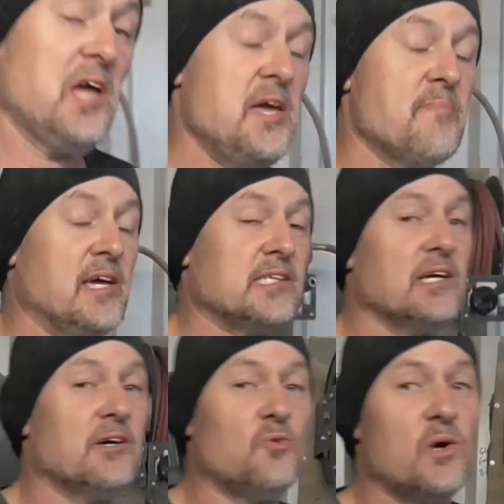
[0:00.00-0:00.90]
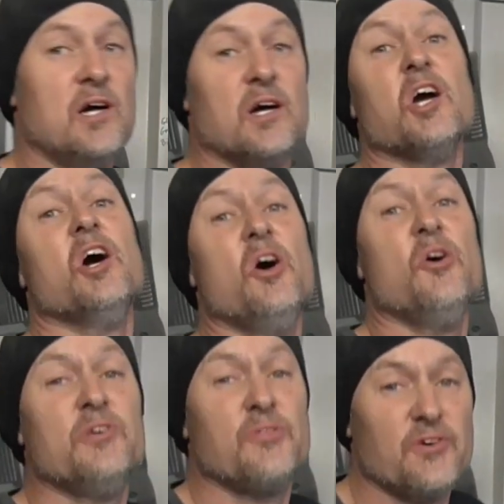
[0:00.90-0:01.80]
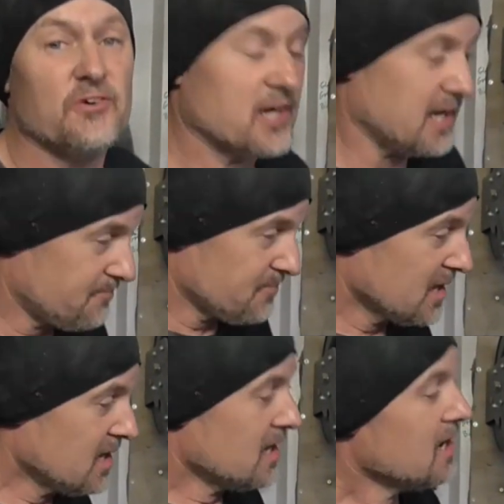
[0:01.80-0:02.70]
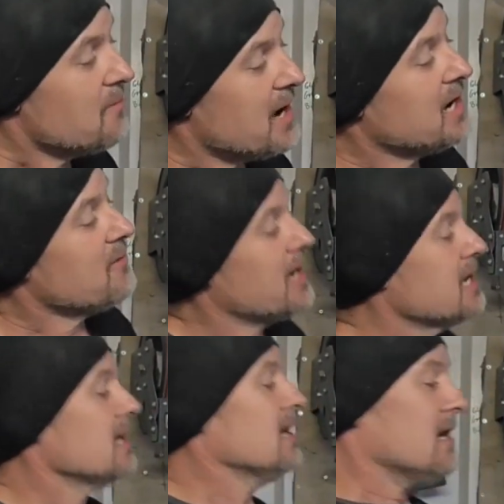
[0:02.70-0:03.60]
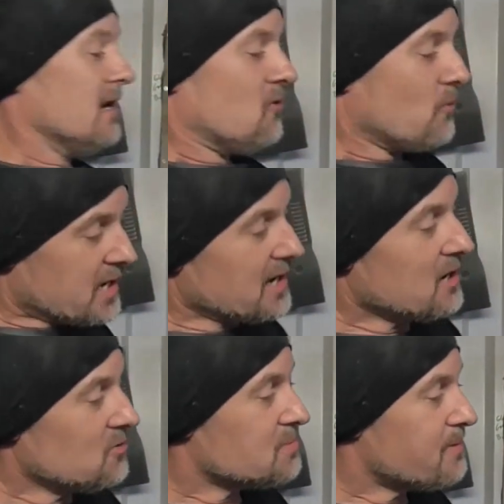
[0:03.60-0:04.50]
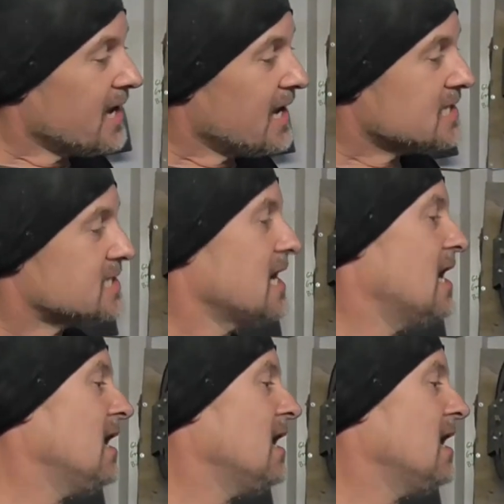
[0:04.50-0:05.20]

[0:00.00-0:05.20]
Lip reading: He makes it all work. Who'd have thunk it? But anyway, we got it all to bits.